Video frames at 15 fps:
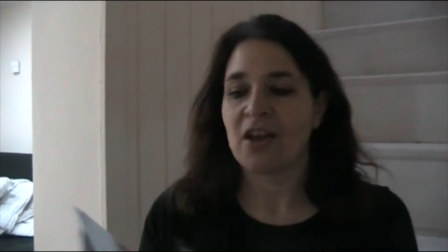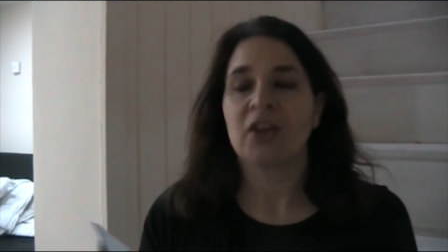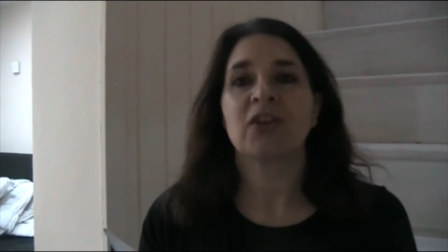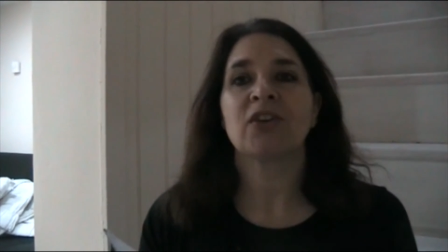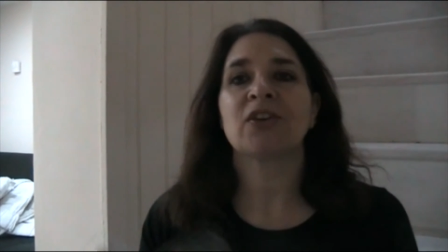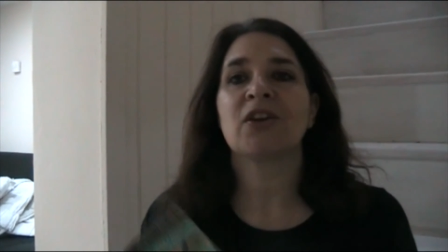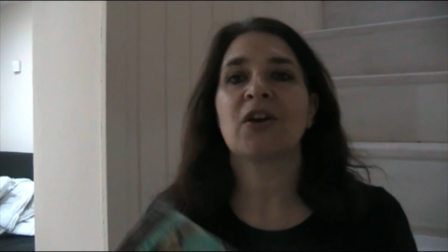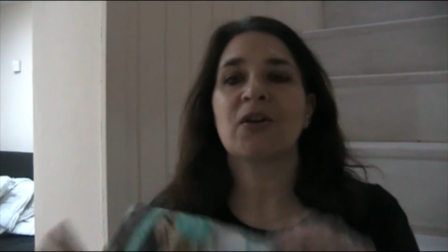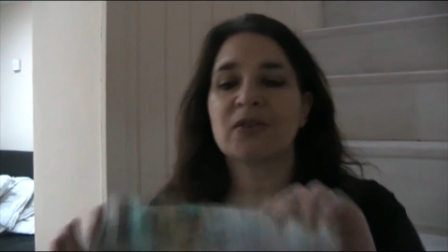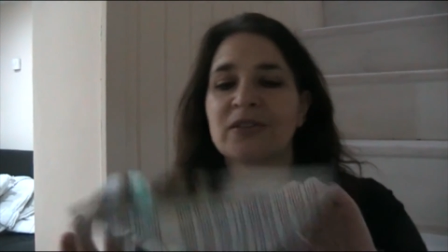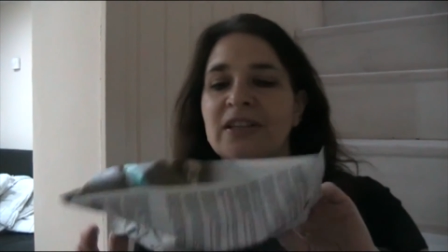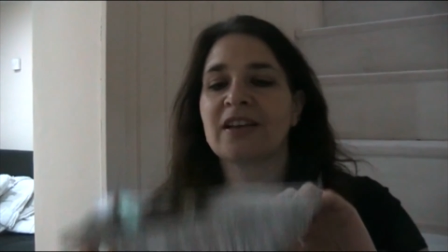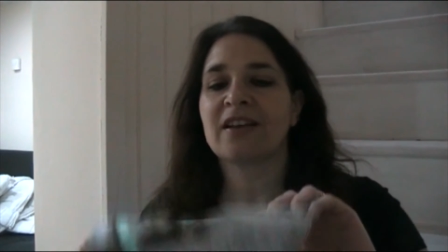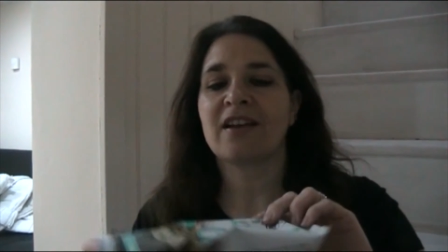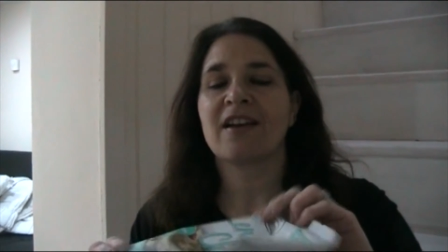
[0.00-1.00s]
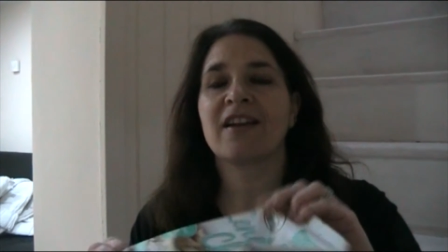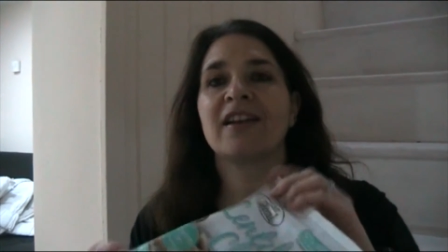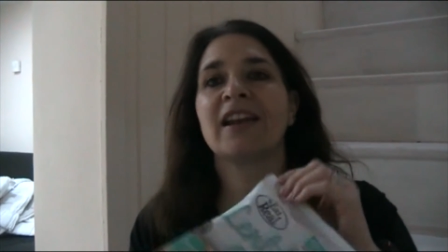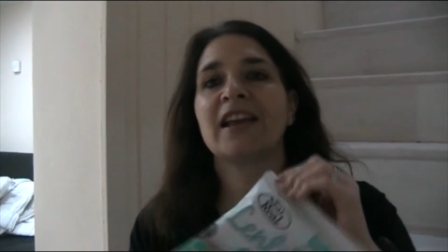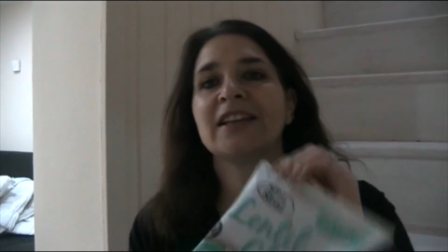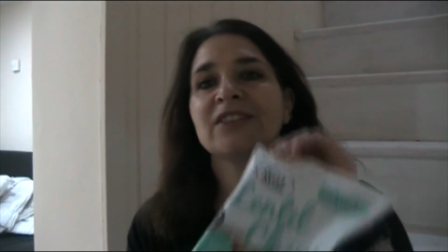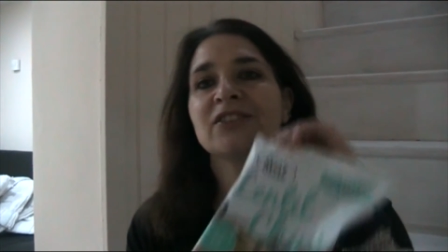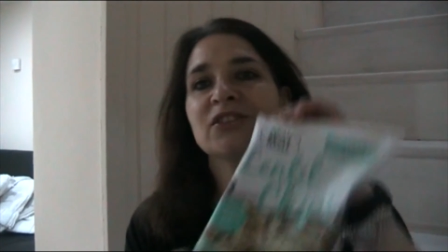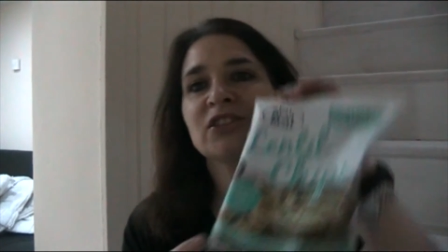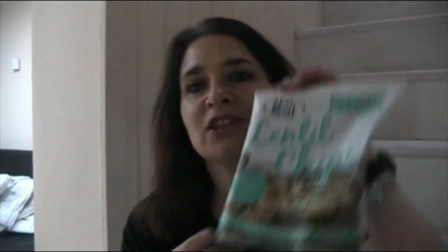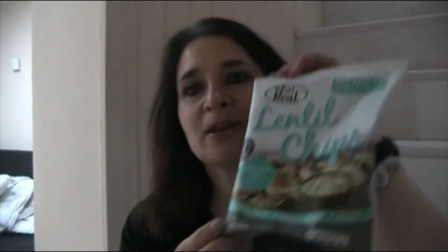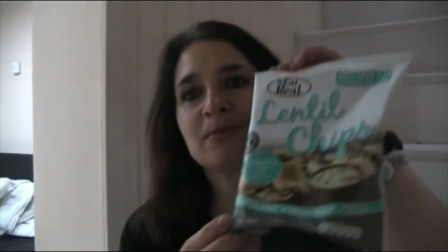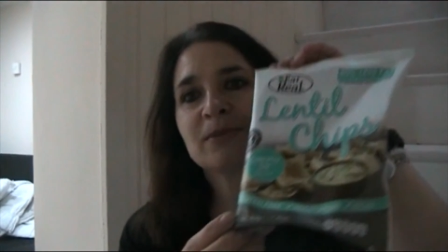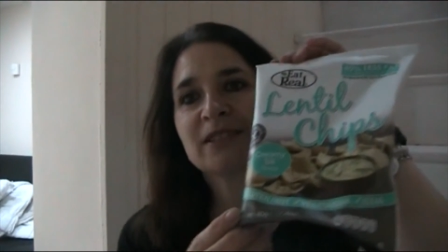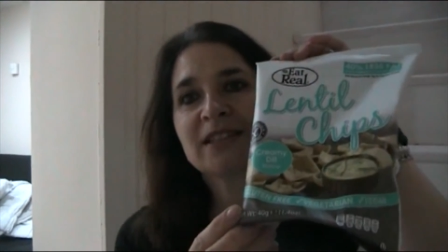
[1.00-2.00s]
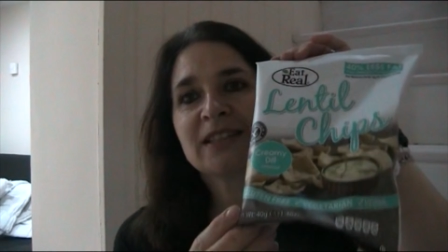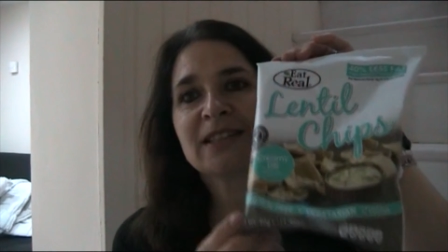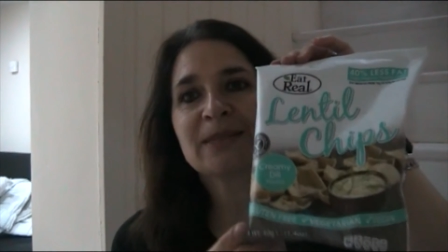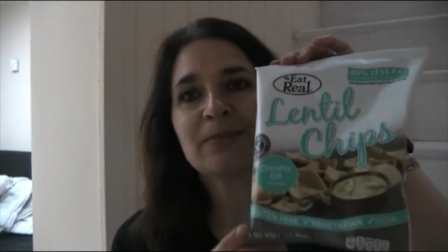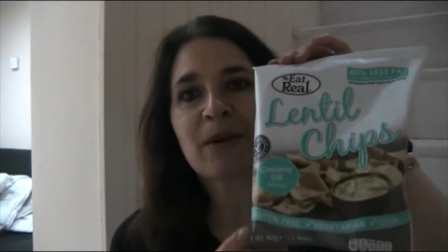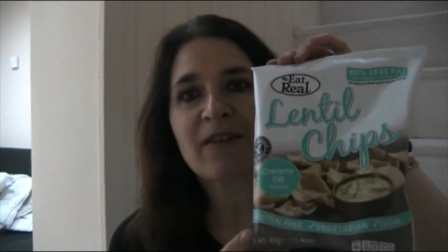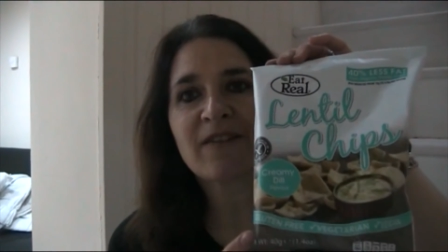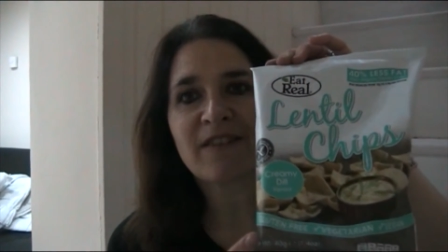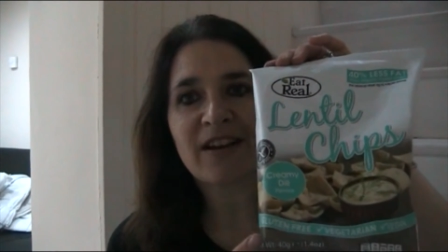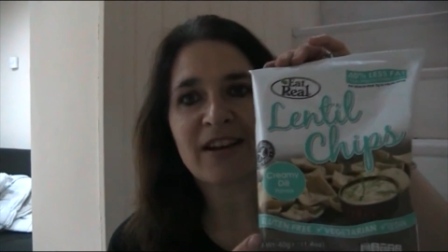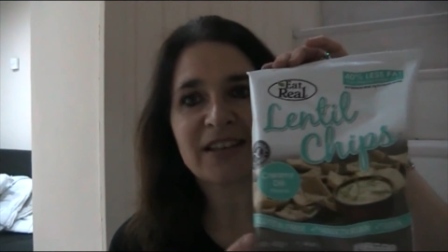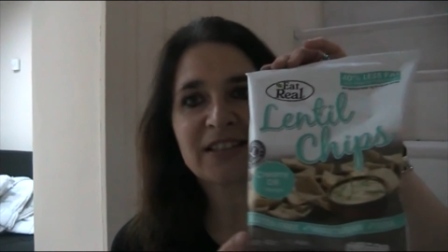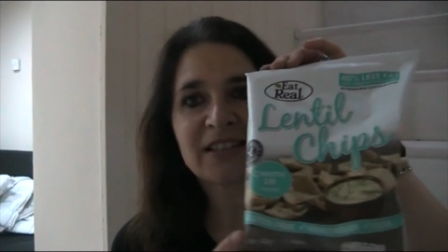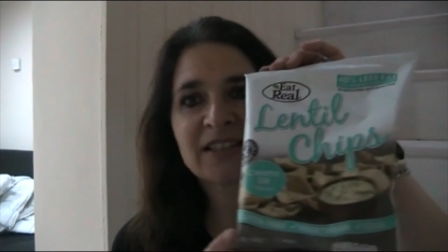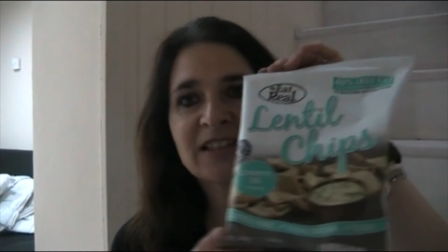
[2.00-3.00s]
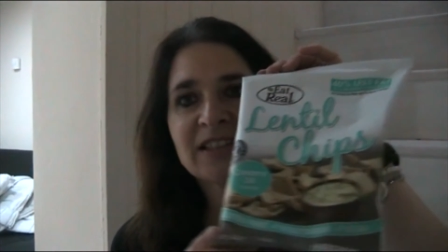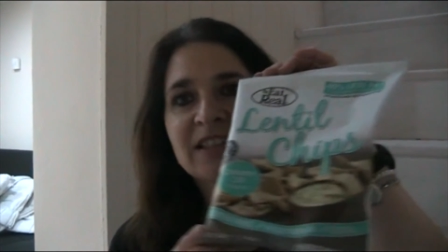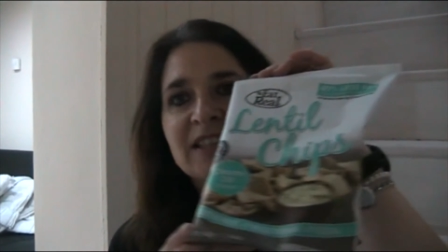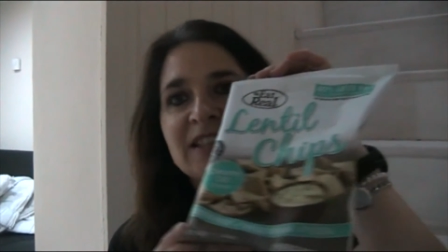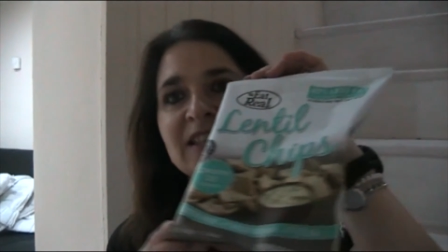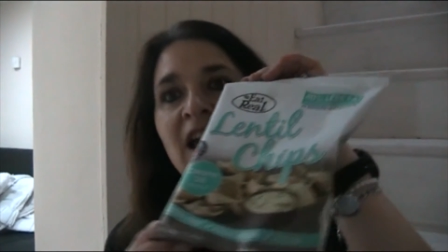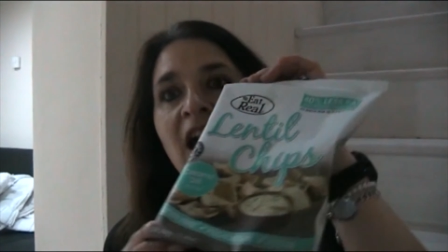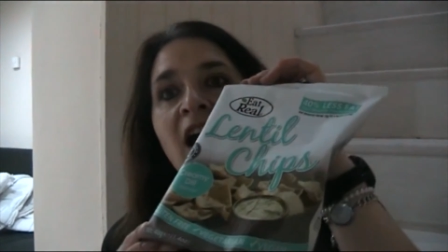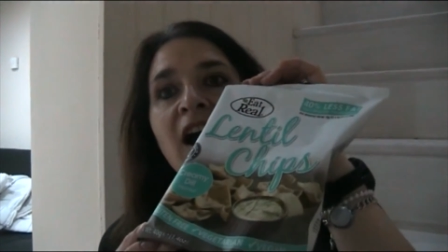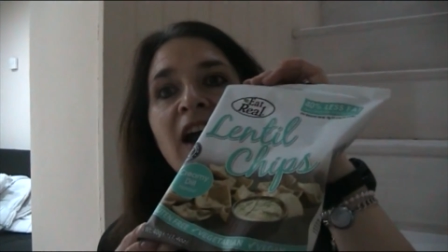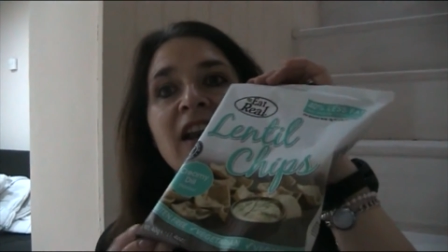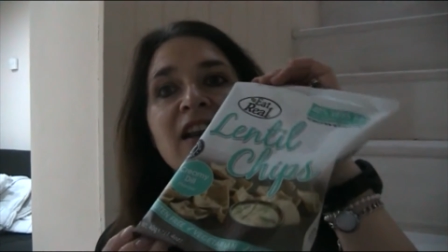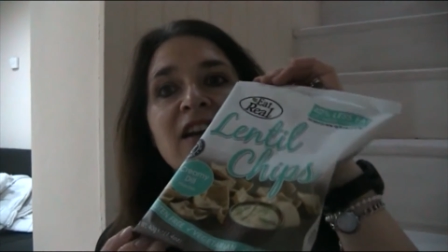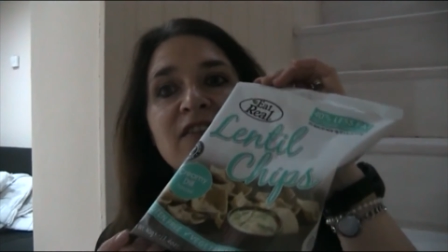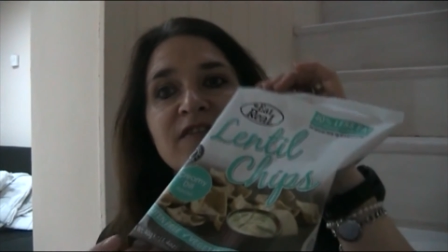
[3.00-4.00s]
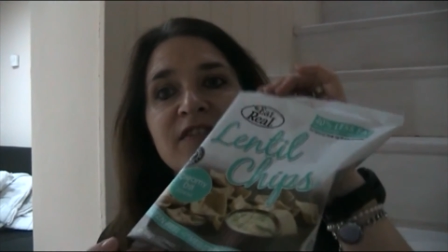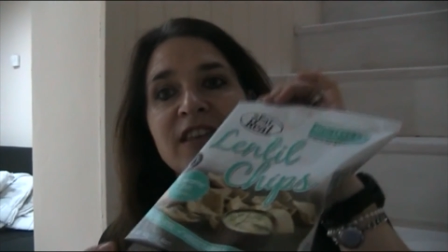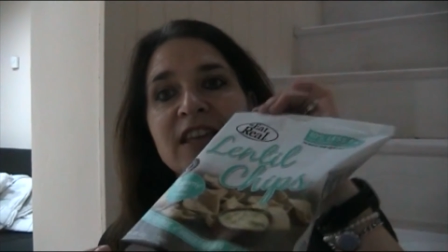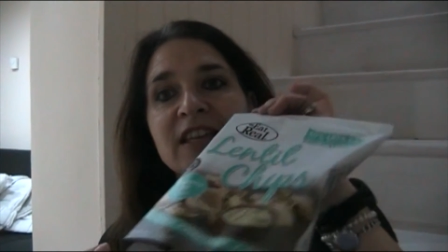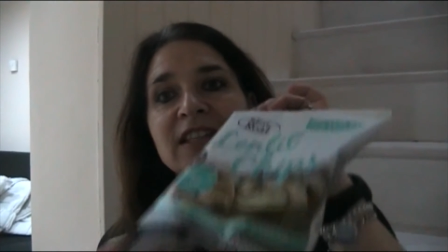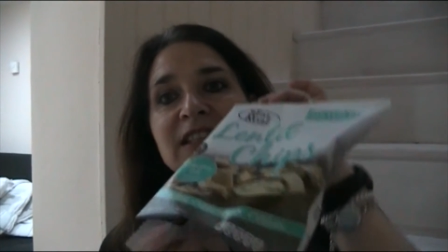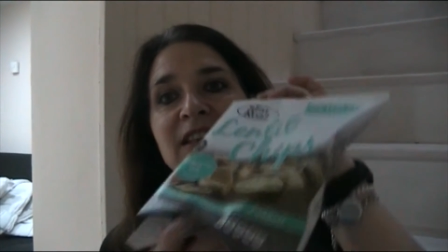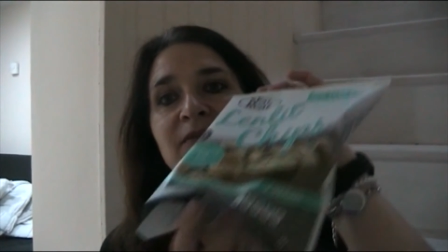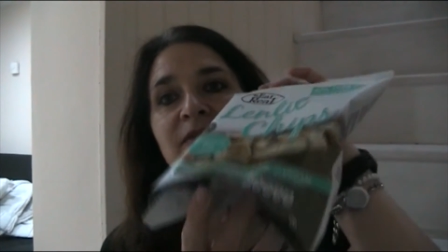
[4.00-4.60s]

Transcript: good old lentil chips. This is my vice, this is. I love these.